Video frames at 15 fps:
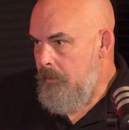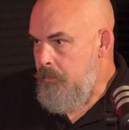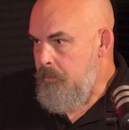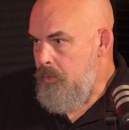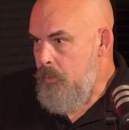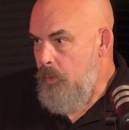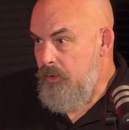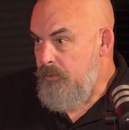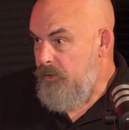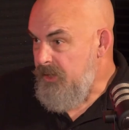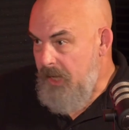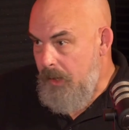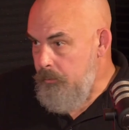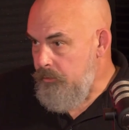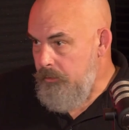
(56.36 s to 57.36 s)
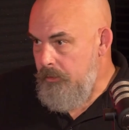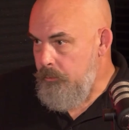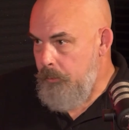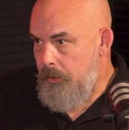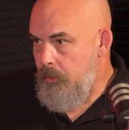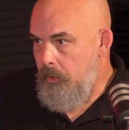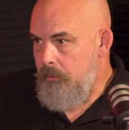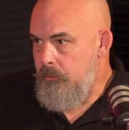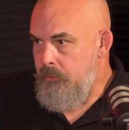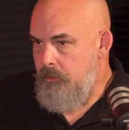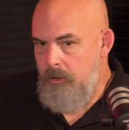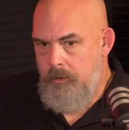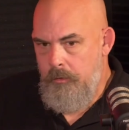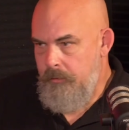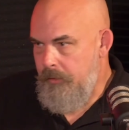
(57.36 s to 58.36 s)
qualified counsellors. We're not
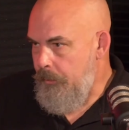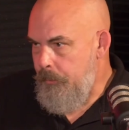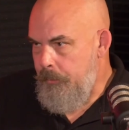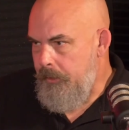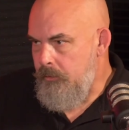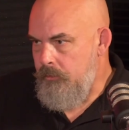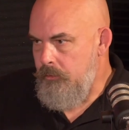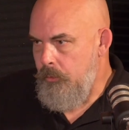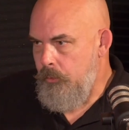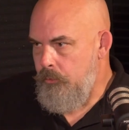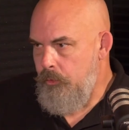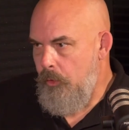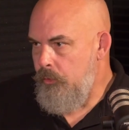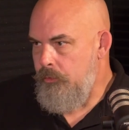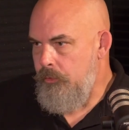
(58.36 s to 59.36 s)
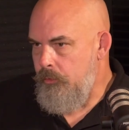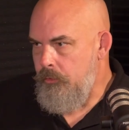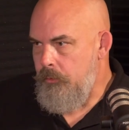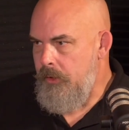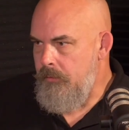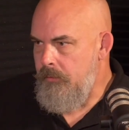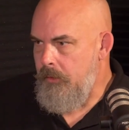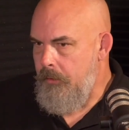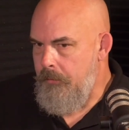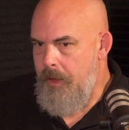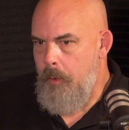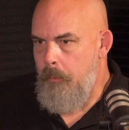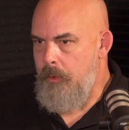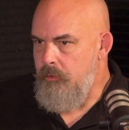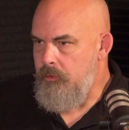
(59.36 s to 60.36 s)
psychotherapists or doctors or anything like
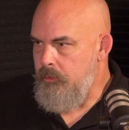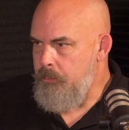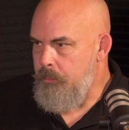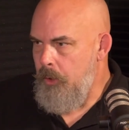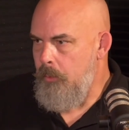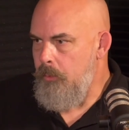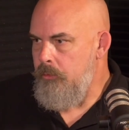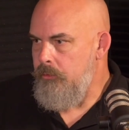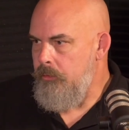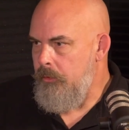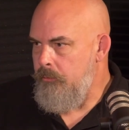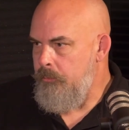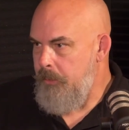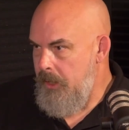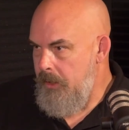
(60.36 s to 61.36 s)
that. We're just blokes that have been